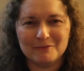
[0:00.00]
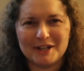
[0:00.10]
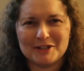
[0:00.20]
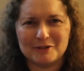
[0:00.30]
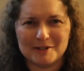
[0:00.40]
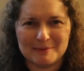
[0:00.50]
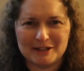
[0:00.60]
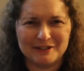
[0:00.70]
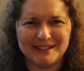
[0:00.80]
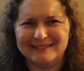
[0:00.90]
Rice Krispie
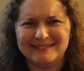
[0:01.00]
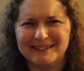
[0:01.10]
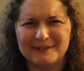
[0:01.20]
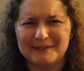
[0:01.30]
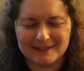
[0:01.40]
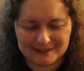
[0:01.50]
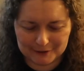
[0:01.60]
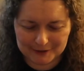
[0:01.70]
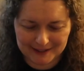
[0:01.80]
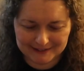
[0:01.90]
Treat. Oh,
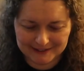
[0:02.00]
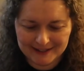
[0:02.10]
okay.